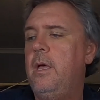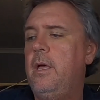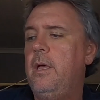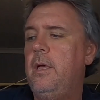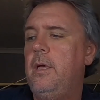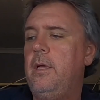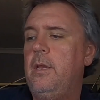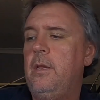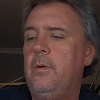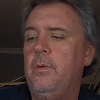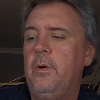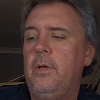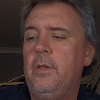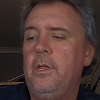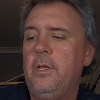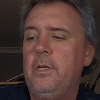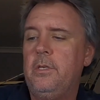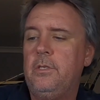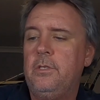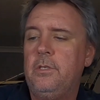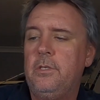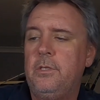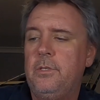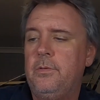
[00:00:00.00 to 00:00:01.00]
Anyway,
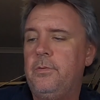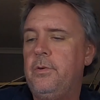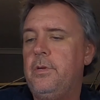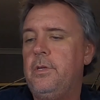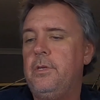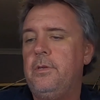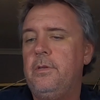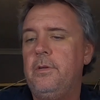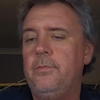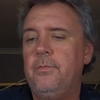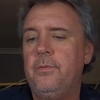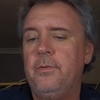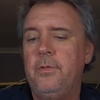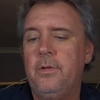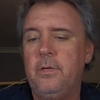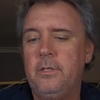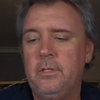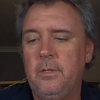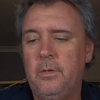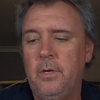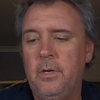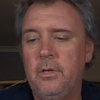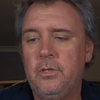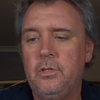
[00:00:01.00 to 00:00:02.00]
there's three different things
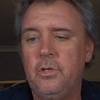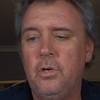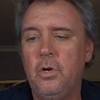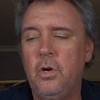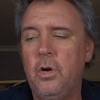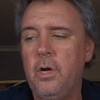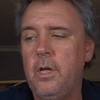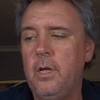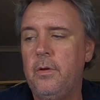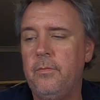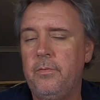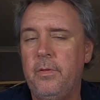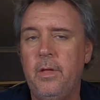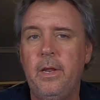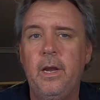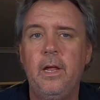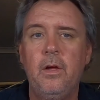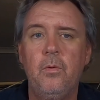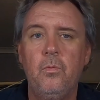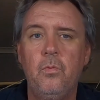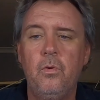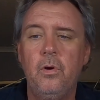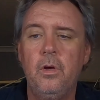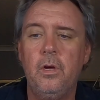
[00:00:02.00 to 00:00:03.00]
I'm going to try. If that
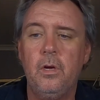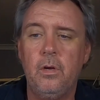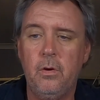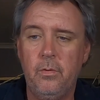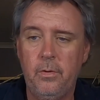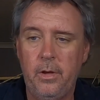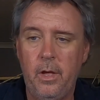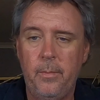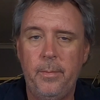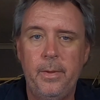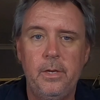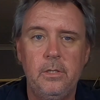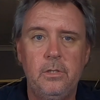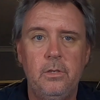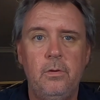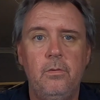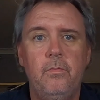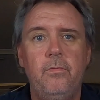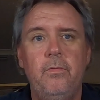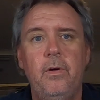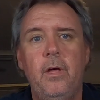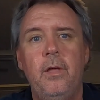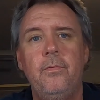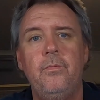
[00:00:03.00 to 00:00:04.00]
don't work, I'll go back to Old
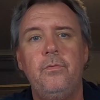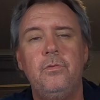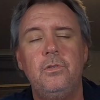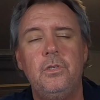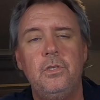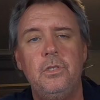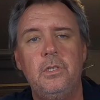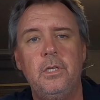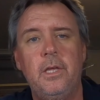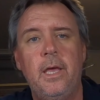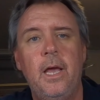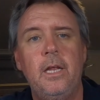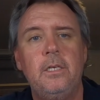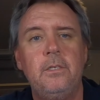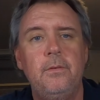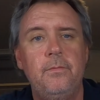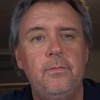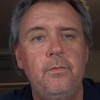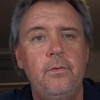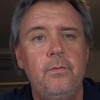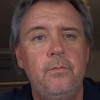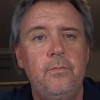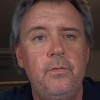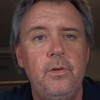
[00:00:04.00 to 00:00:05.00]
Faithfuls just to catch a
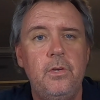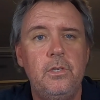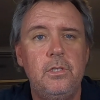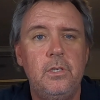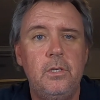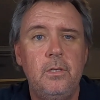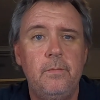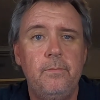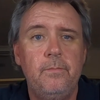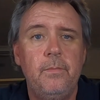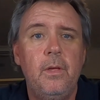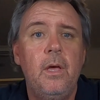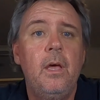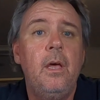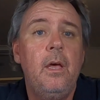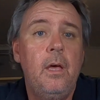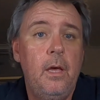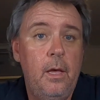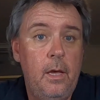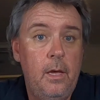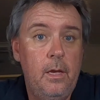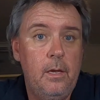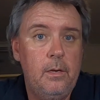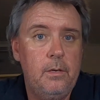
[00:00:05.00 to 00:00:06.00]
few fish
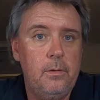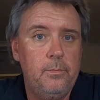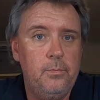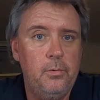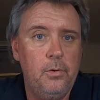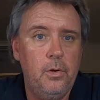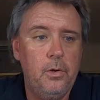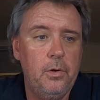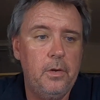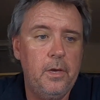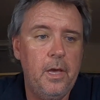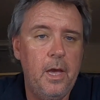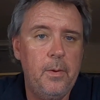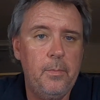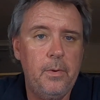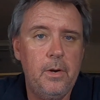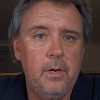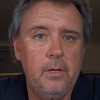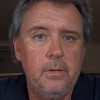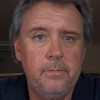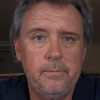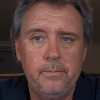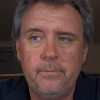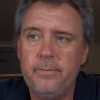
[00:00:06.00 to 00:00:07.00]
to put on
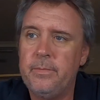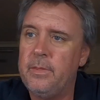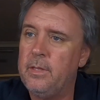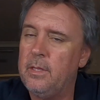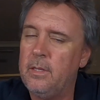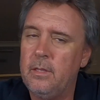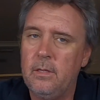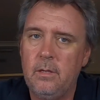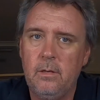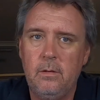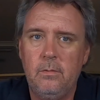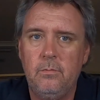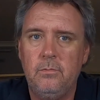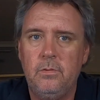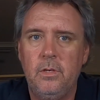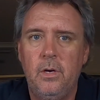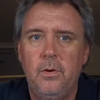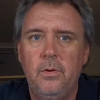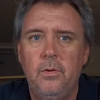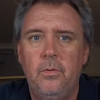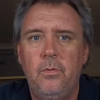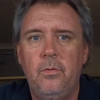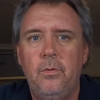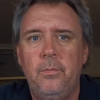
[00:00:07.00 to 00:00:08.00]
camera. Don't
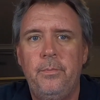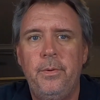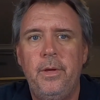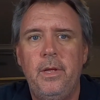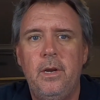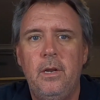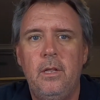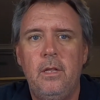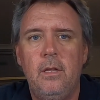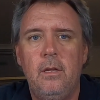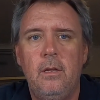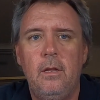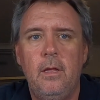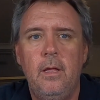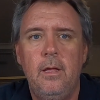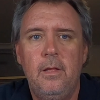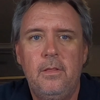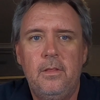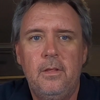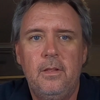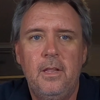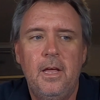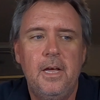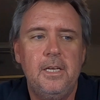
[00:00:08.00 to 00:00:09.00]
want to repeat
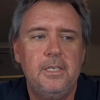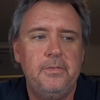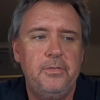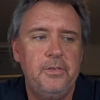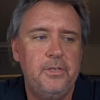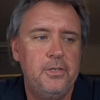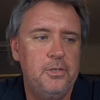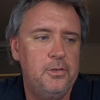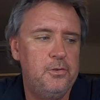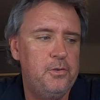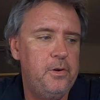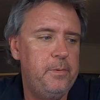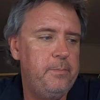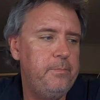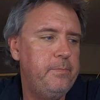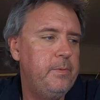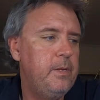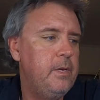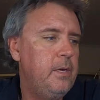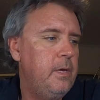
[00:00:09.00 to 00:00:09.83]
the last fishing trip.